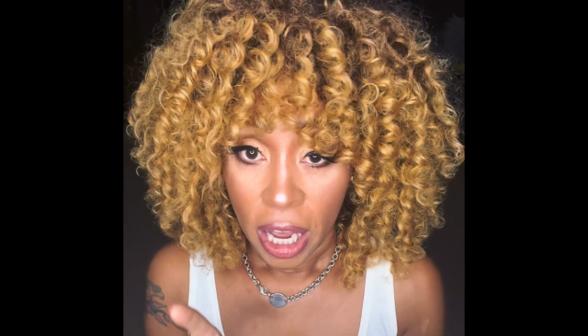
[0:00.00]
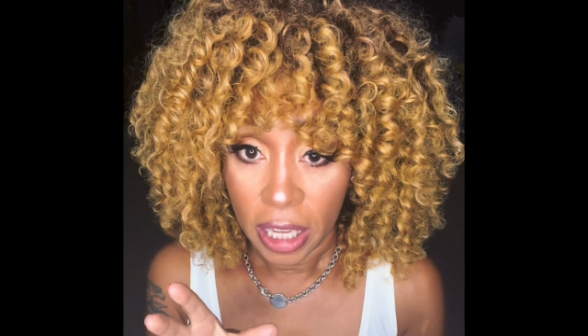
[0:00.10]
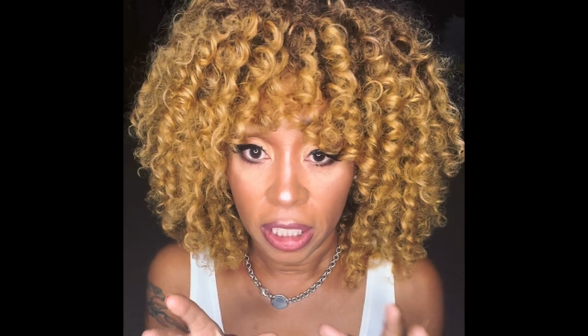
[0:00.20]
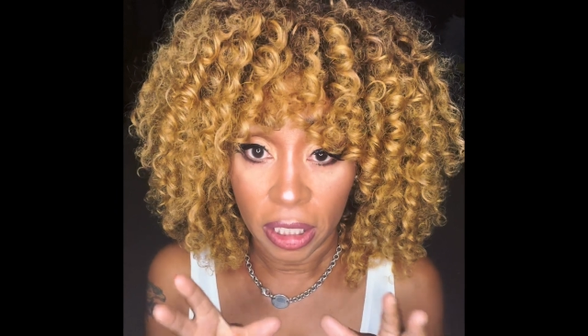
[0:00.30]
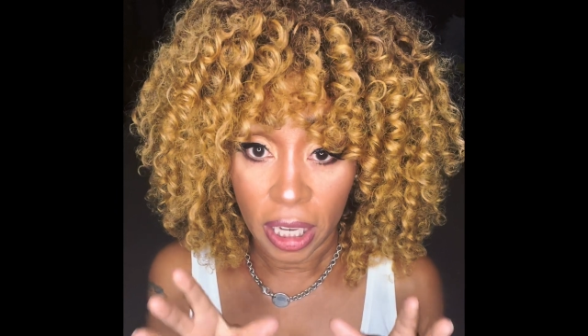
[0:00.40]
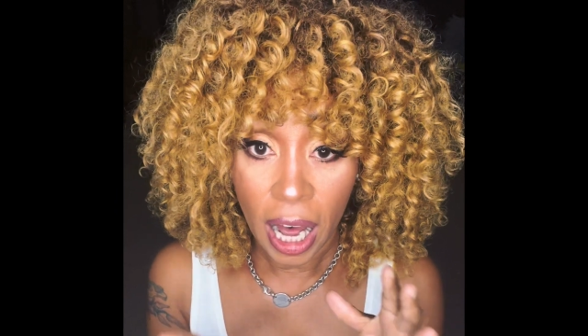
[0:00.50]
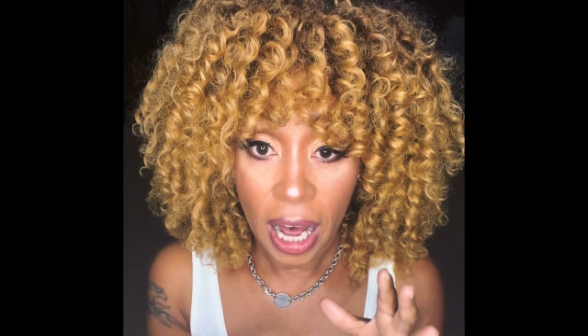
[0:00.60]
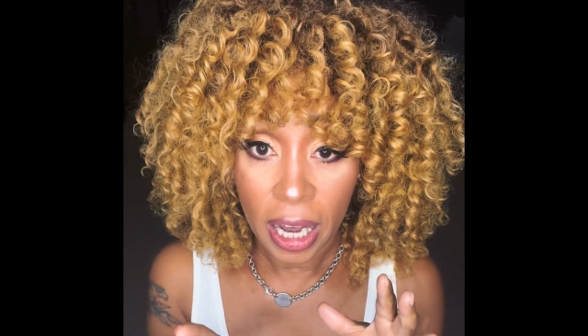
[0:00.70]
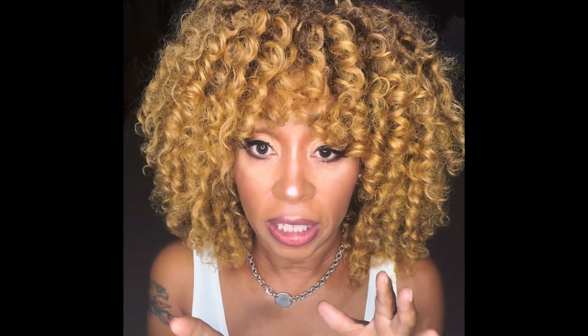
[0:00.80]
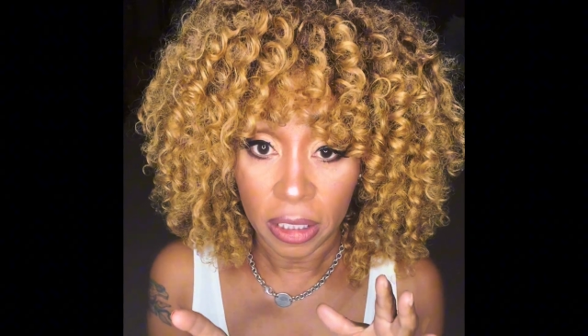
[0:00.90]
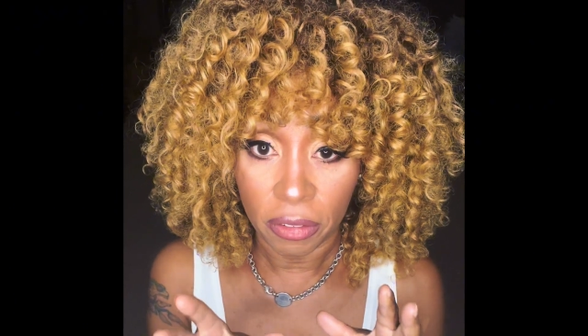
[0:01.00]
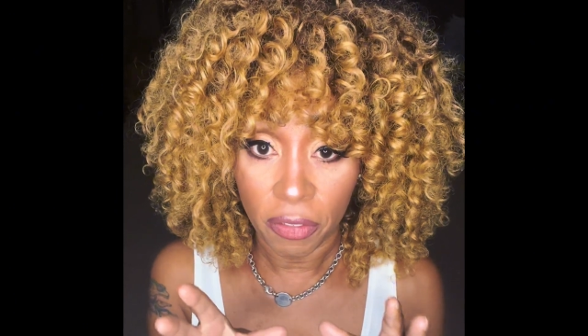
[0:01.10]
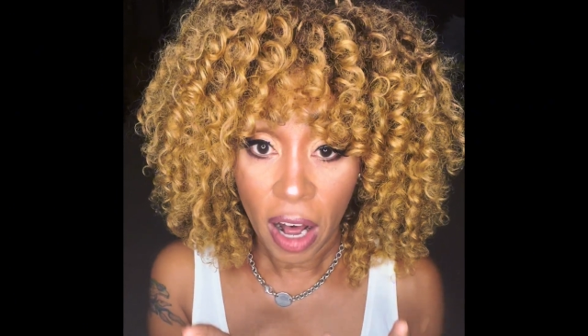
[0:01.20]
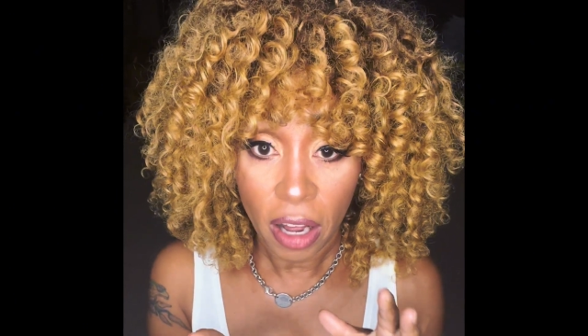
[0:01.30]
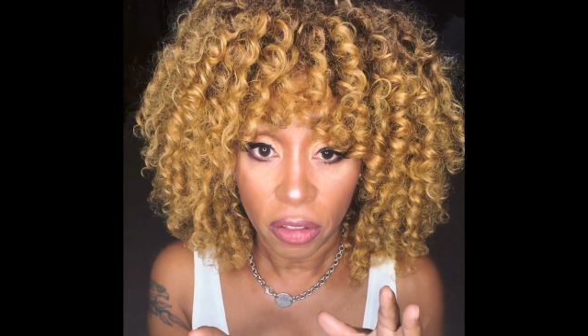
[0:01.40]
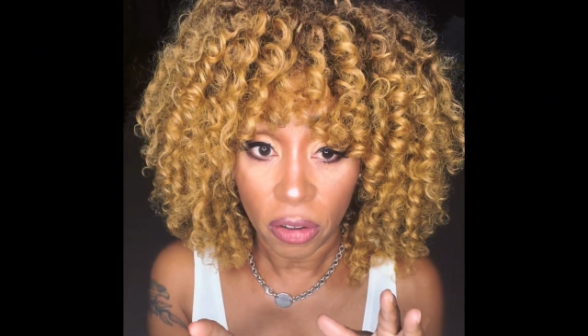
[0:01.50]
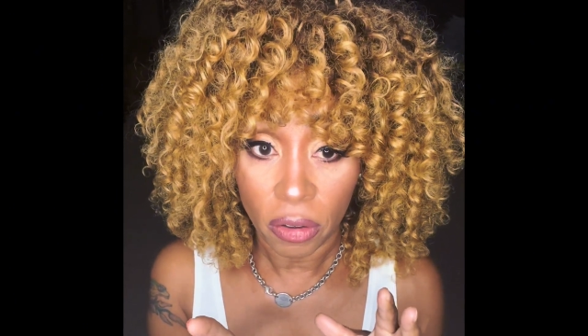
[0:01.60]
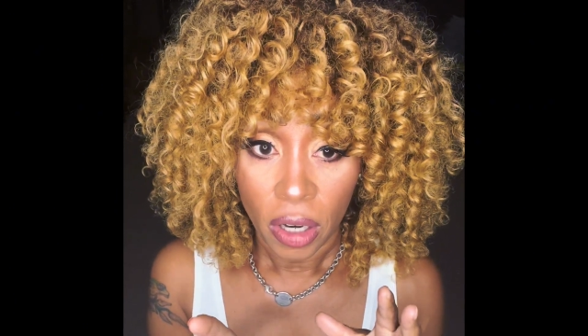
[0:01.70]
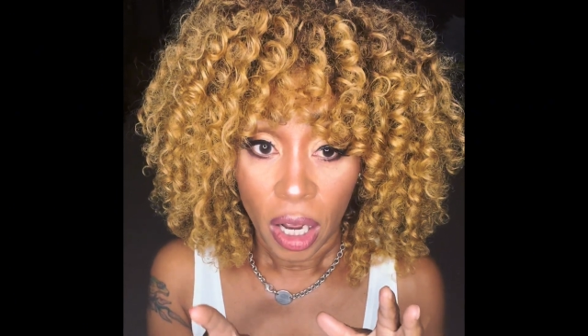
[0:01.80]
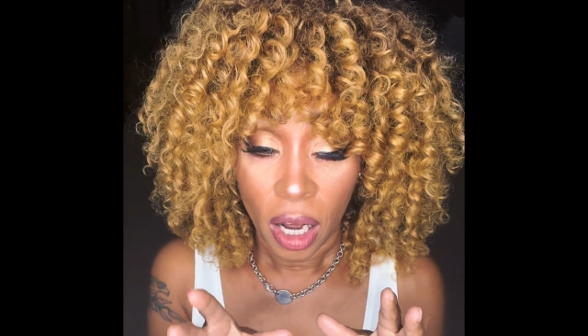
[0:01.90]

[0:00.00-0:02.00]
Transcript: And then the guy, the father,